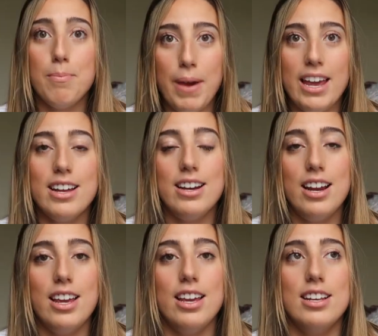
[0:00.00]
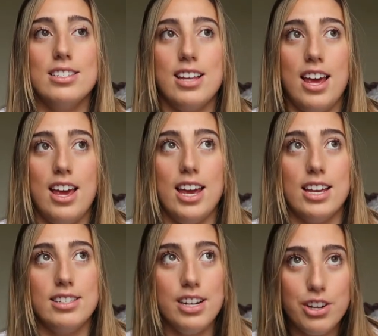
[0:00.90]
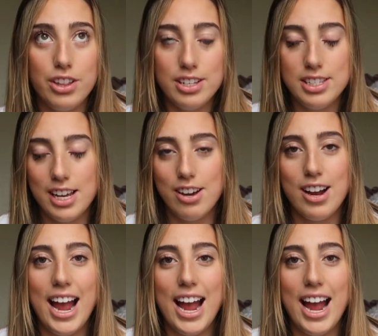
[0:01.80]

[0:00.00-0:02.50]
peyton is a senior this year